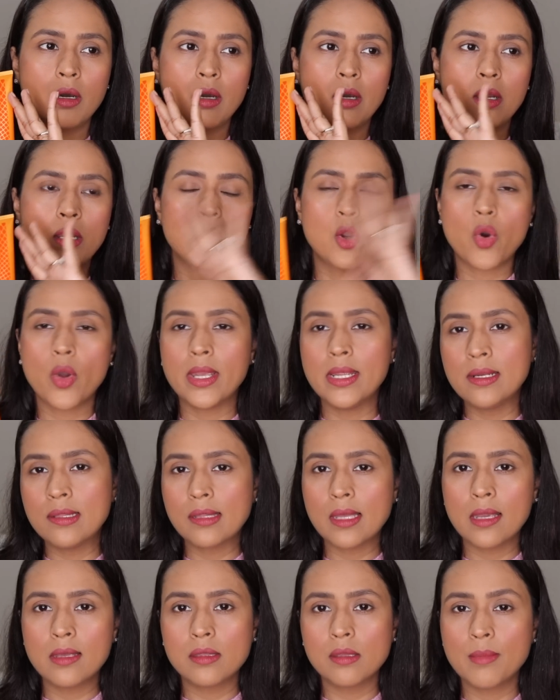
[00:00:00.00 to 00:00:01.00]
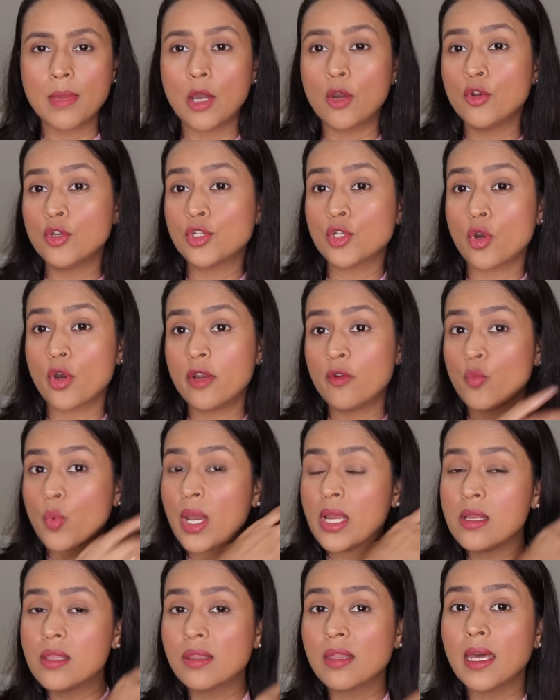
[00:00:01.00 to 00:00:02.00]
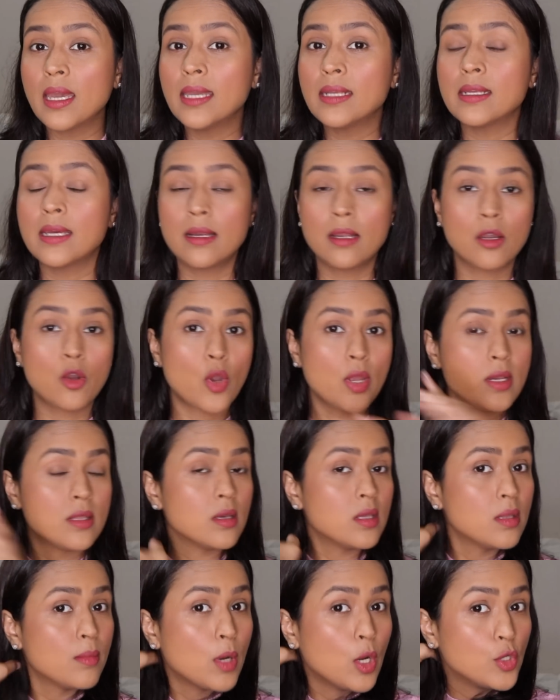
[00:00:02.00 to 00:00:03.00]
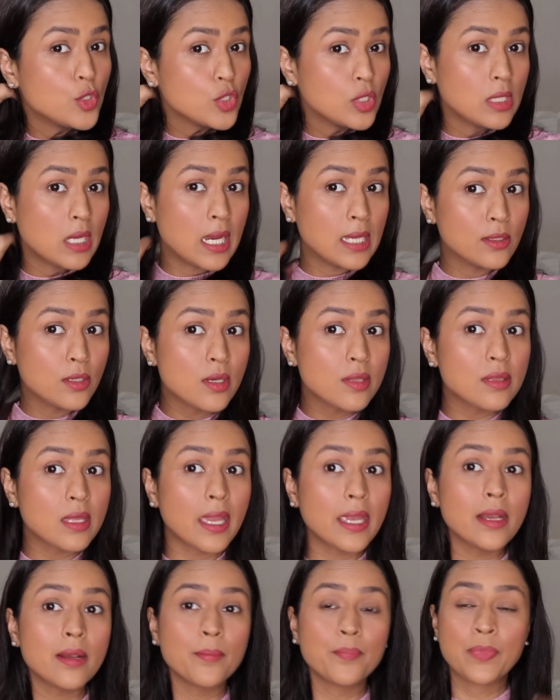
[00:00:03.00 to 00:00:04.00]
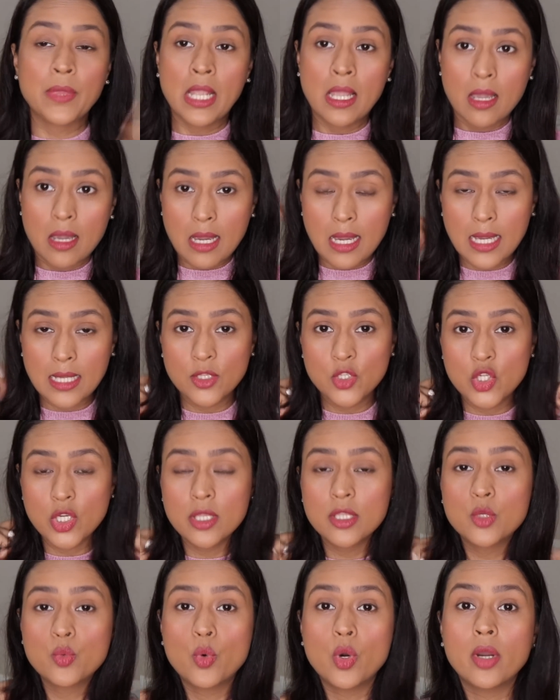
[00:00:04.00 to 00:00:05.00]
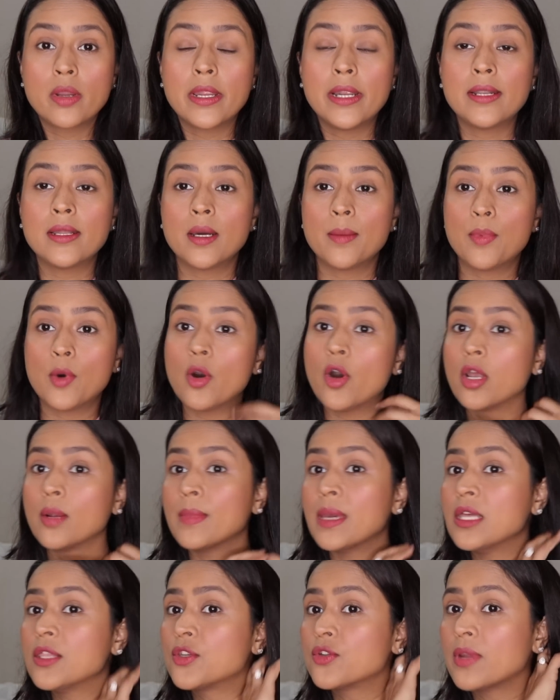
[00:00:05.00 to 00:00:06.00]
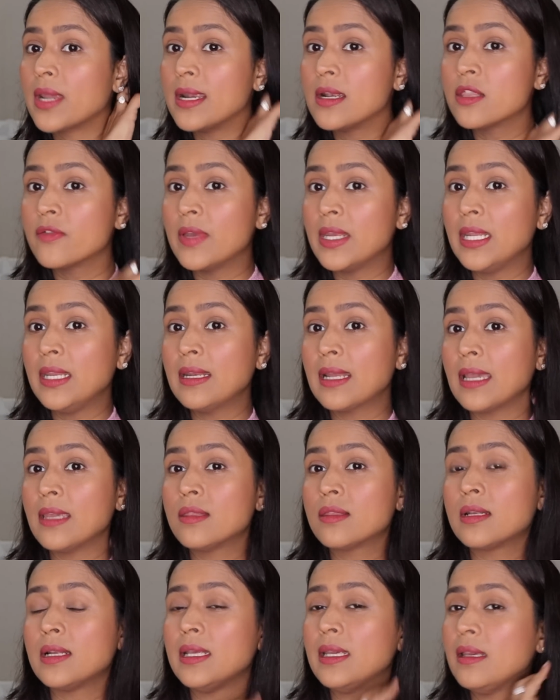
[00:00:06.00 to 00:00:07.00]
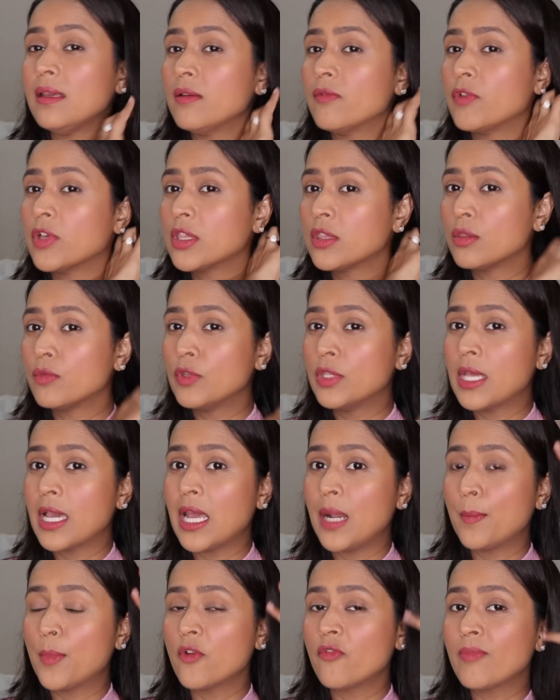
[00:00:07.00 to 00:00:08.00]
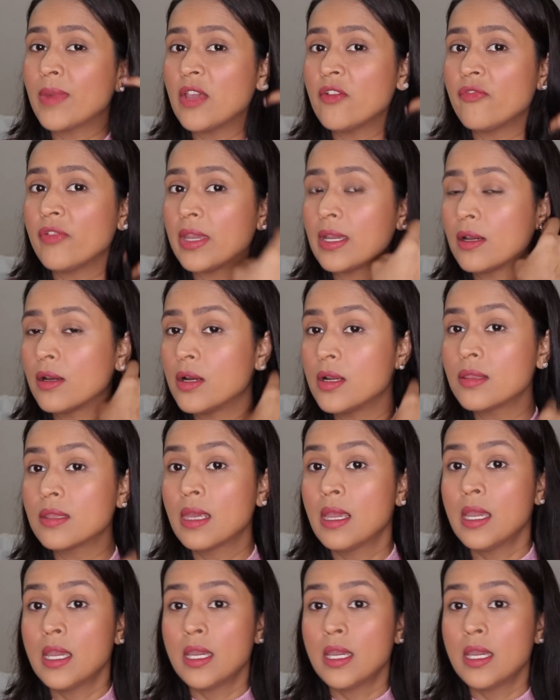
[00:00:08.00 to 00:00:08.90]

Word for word: a coin size amount on one side and a coin size amount on the other side. I just work it up on my strands very nicely with the help of my fingers.